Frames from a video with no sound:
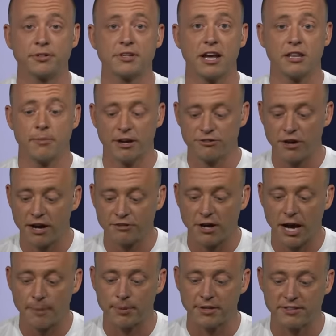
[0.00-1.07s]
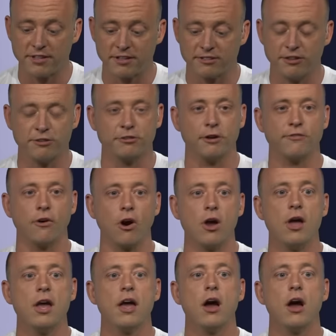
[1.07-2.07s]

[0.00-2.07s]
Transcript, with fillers: together by Josh Heupel in Tennessee so far.